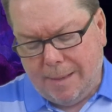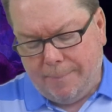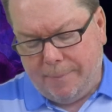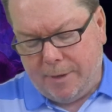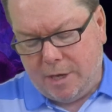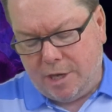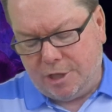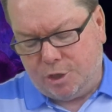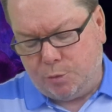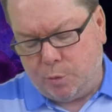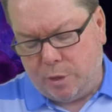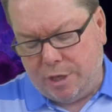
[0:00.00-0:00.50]

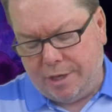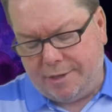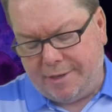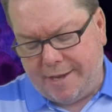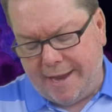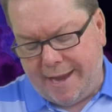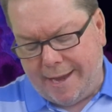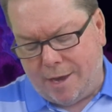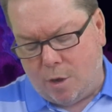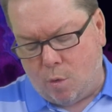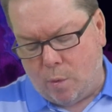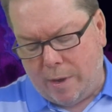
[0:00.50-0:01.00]
Because when you
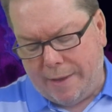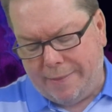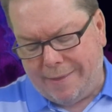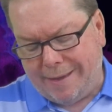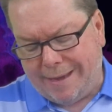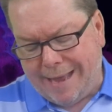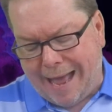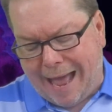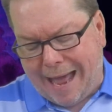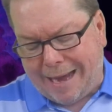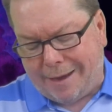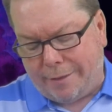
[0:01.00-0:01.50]
take away the
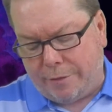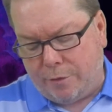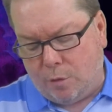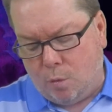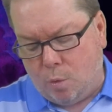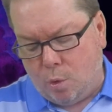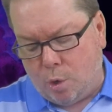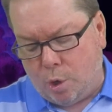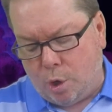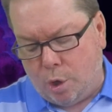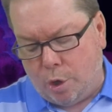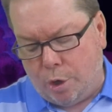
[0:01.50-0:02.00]
God of the
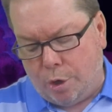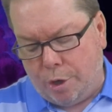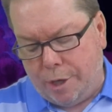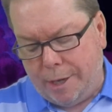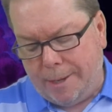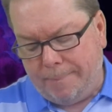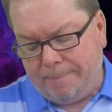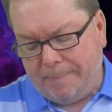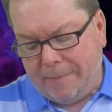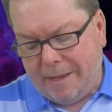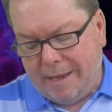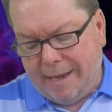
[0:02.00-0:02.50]
Word,
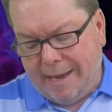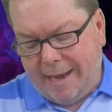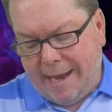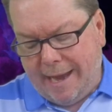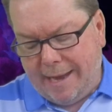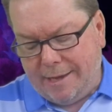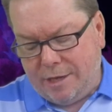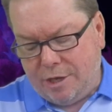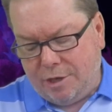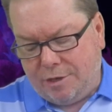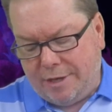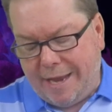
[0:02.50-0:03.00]

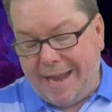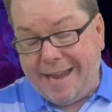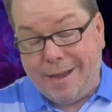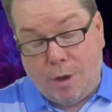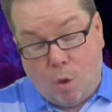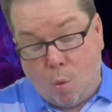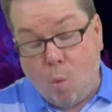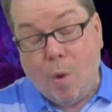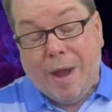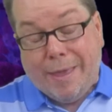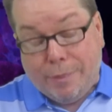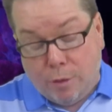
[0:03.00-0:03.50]
and you take
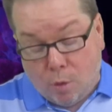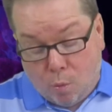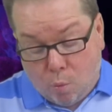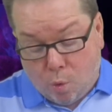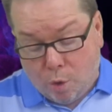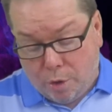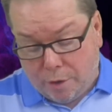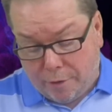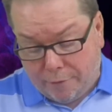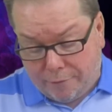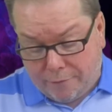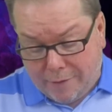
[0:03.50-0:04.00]
away the
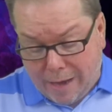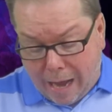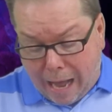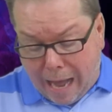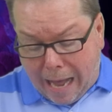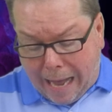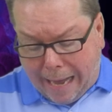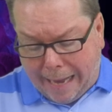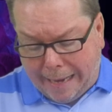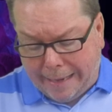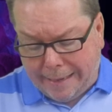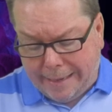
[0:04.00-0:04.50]
Word of
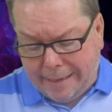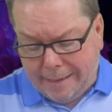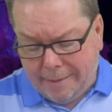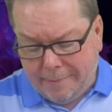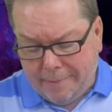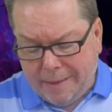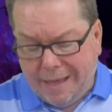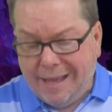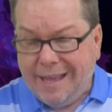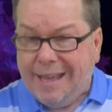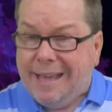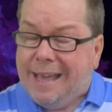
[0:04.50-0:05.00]
God,
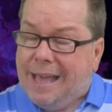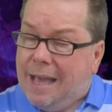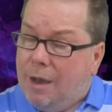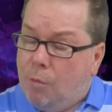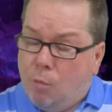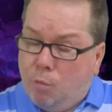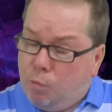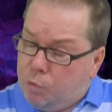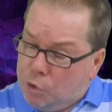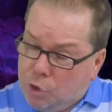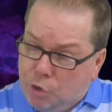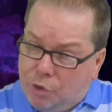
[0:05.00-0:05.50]

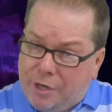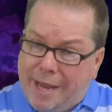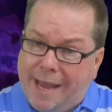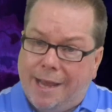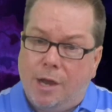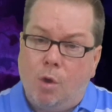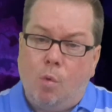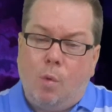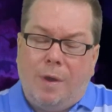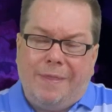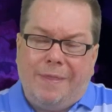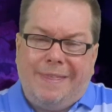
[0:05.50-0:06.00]
you
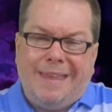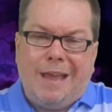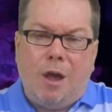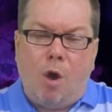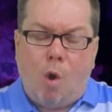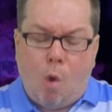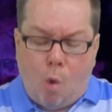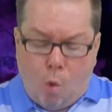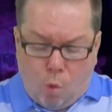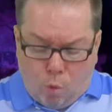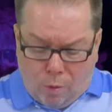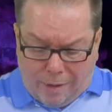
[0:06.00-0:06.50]
take away the
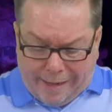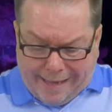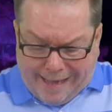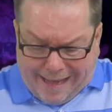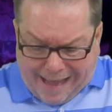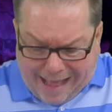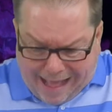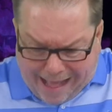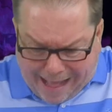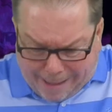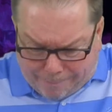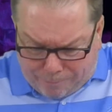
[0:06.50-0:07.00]

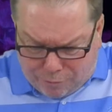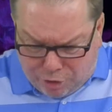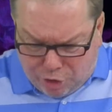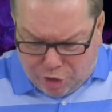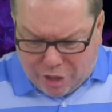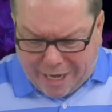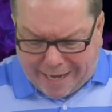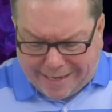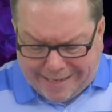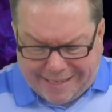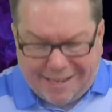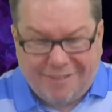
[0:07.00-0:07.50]
only
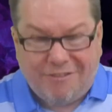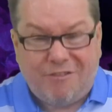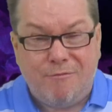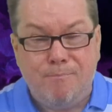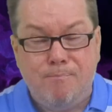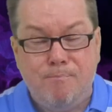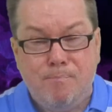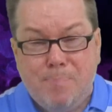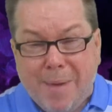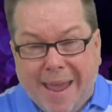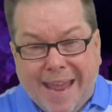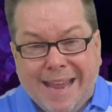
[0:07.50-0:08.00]
objective
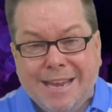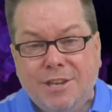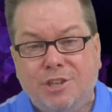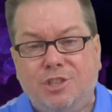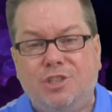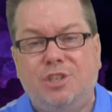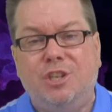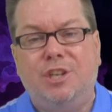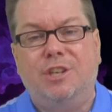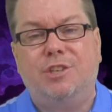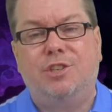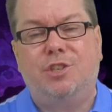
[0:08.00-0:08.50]

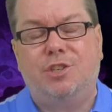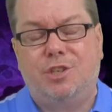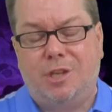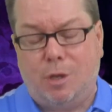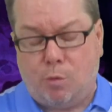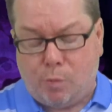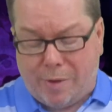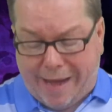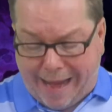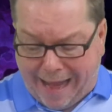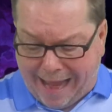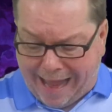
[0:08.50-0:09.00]
basis that
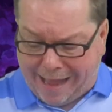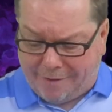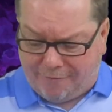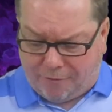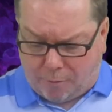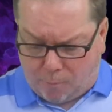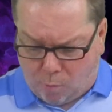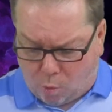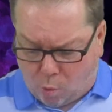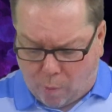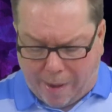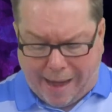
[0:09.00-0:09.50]
we have for
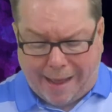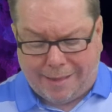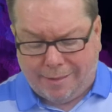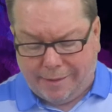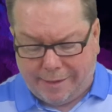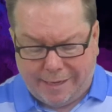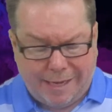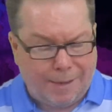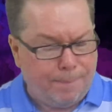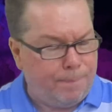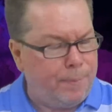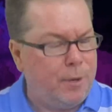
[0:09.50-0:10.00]

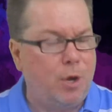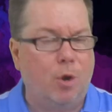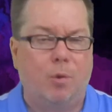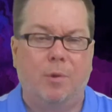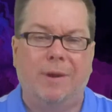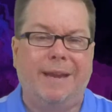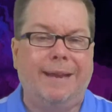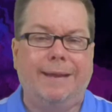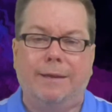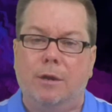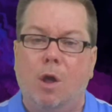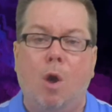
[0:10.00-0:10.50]
morality,
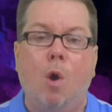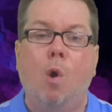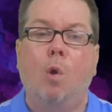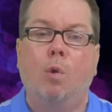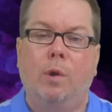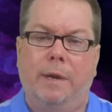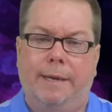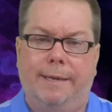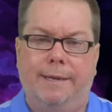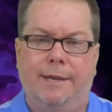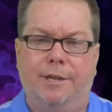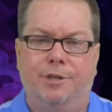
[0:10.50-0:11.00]
purity, and
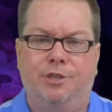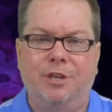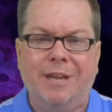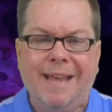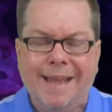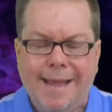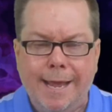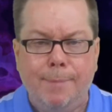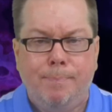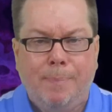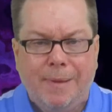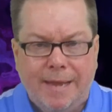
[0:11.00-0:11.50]
holiness.
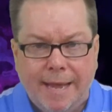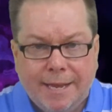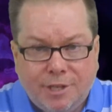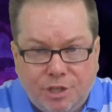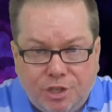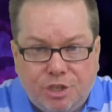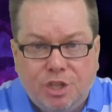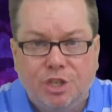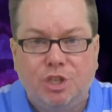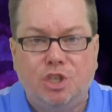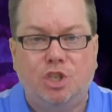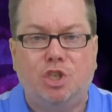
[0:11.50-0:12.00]
It, it's
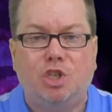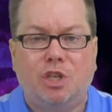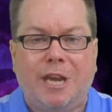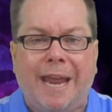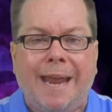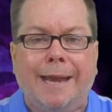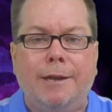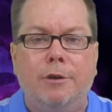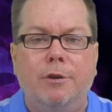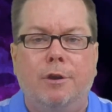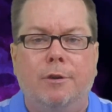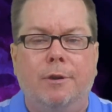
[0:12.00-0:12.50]
the
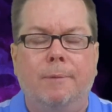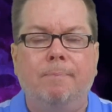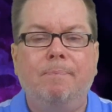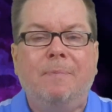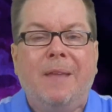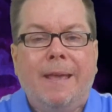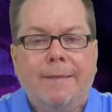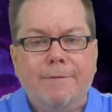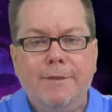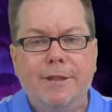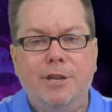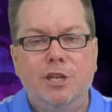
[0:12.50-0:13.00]
standard
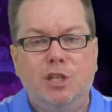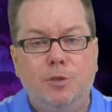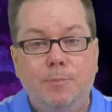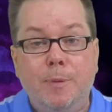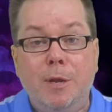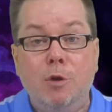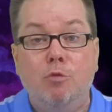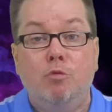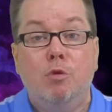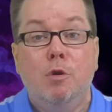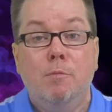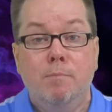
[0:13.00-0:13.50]
that has
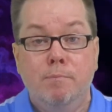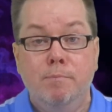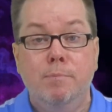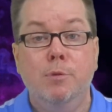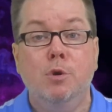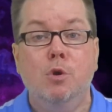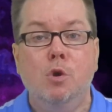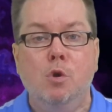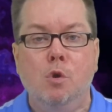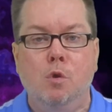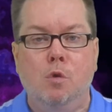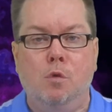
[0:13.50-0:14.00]
been
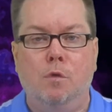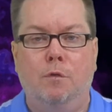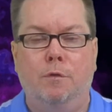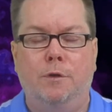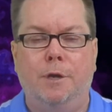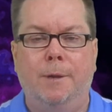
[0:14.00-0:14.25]
removed.